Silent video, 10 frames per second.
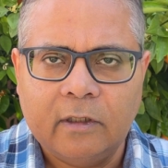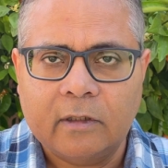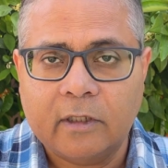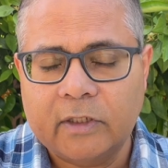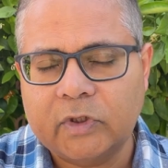
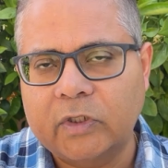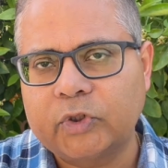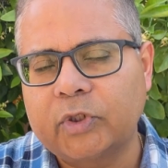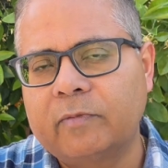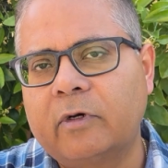There is also
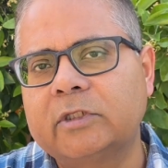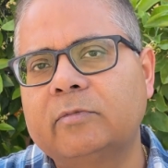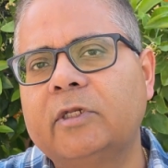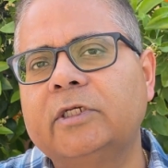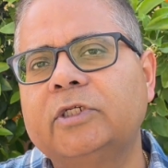the
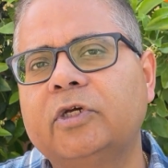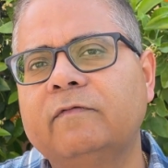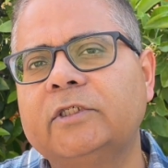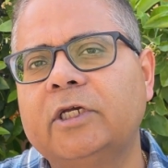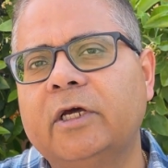possibility of
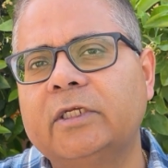GRE